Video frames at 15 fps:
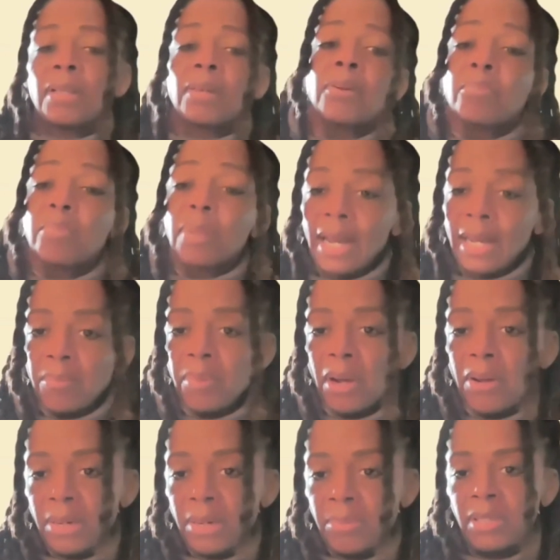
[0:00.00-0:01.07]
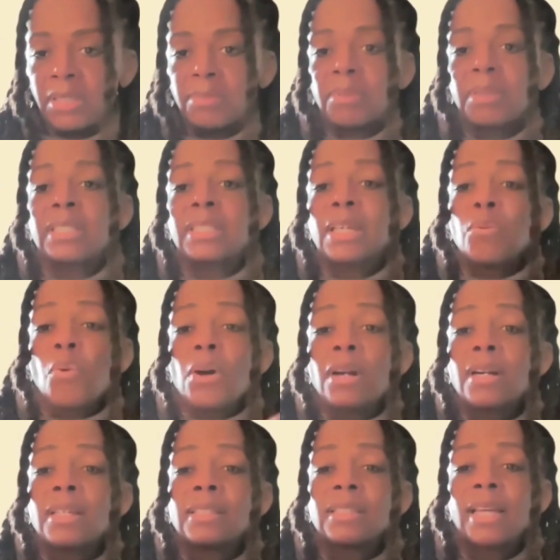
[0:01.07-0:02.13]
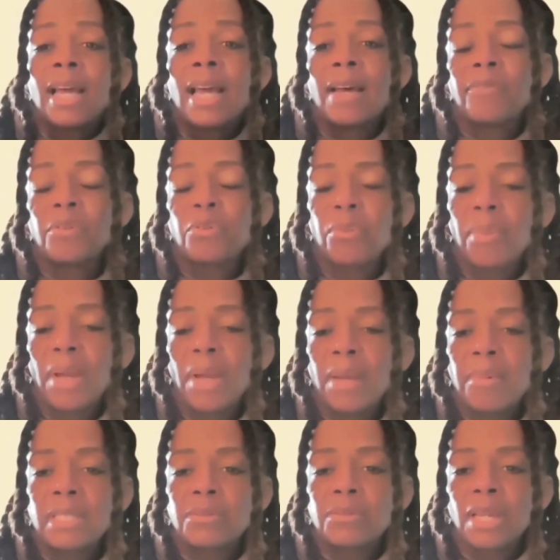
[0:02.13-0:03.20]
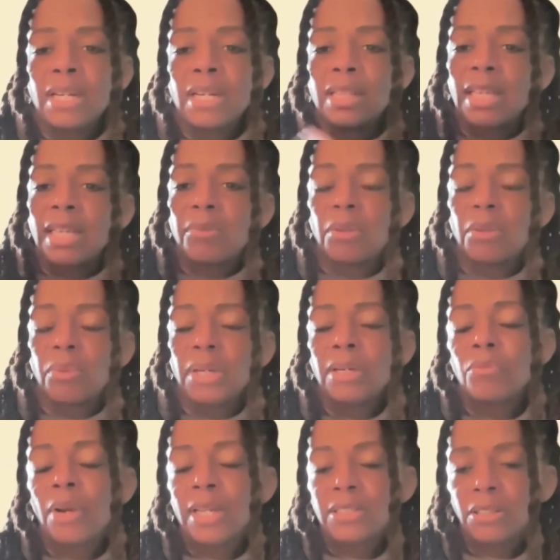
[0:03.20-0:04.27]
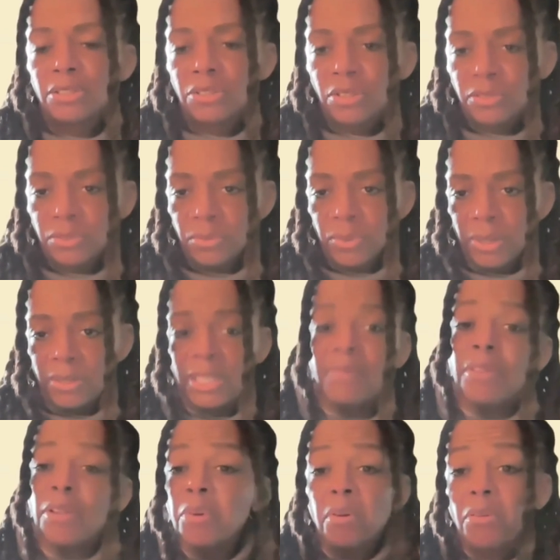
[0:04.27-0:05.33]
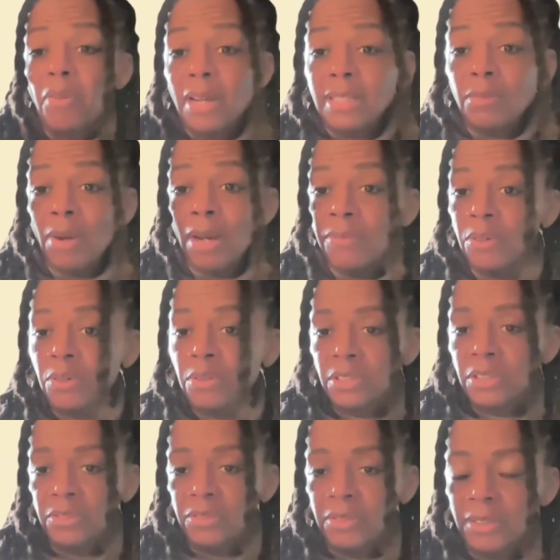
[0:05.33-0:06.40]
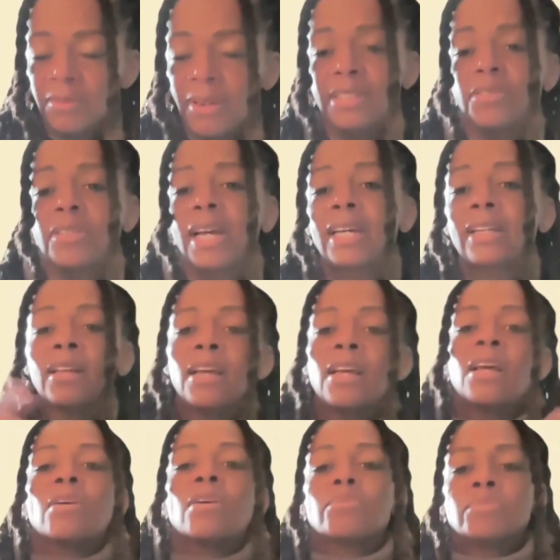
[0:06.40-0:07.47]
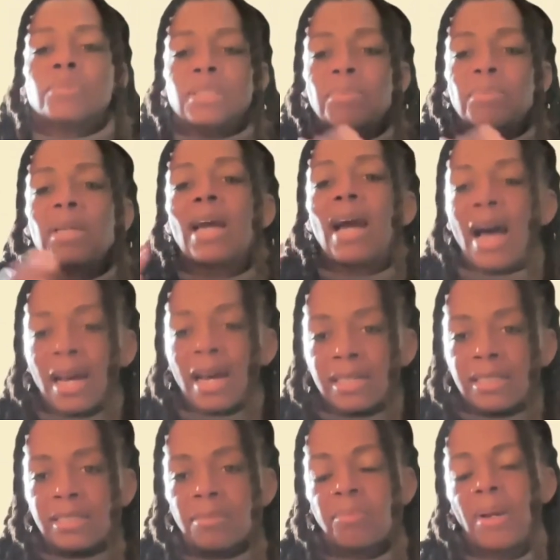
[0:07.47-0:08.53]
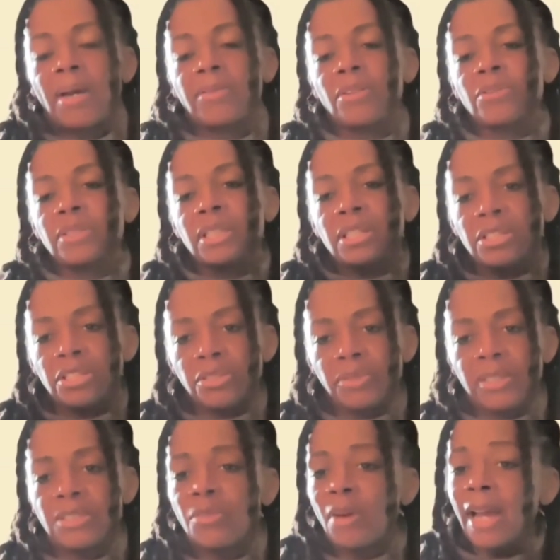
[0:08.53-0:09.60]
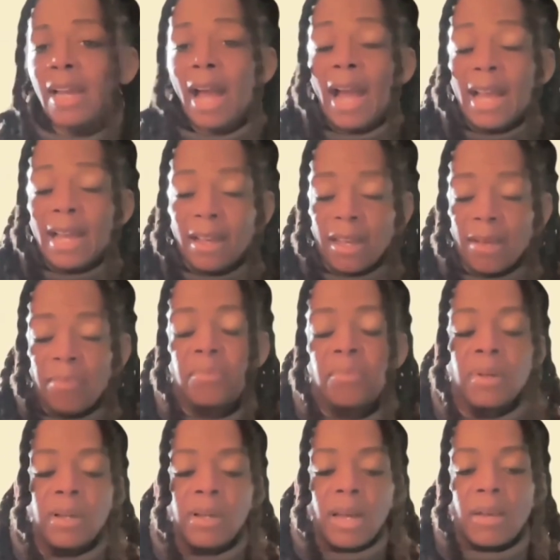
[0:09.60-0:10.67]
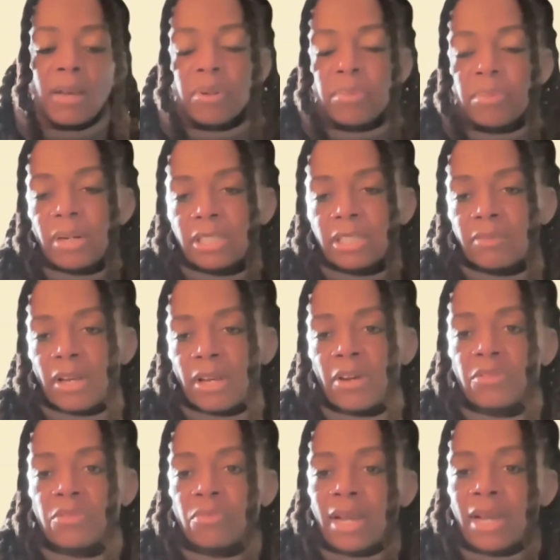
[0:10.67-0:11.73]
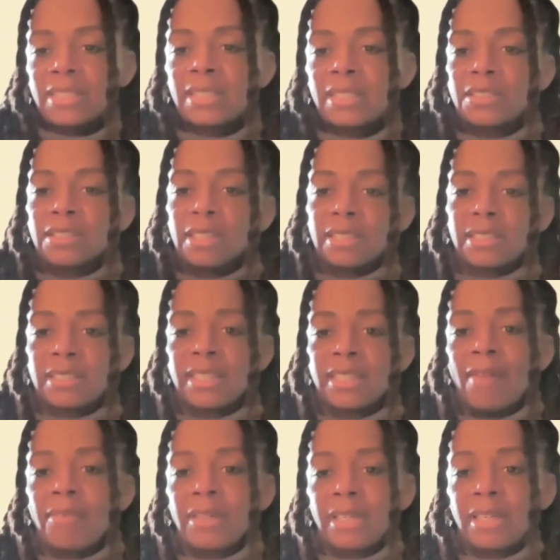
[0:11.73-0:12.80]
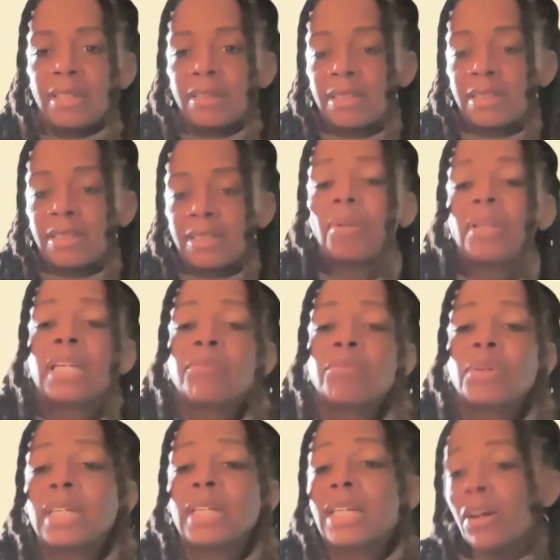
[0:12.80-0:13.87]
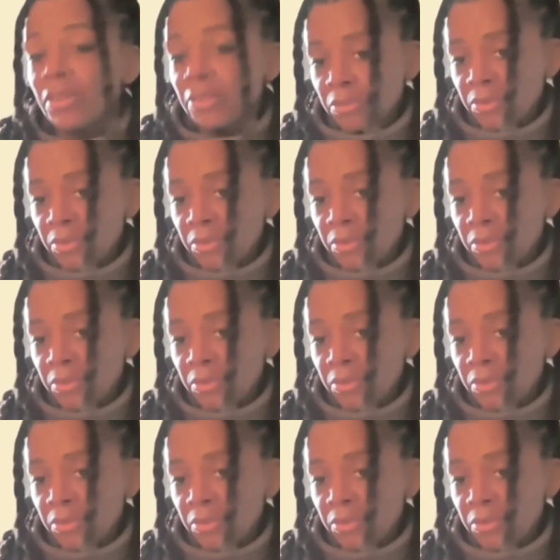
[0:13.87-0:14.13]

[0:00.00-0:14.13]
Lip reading: in Black and brown neighborhoods, because they wanted us to have fewer babies, because they didn't think that we could raise our children well, even though we were raising white folks' children, right? So like just being honest about those histories. So I am a reproductive health rights and justice advocate, because I believe we need all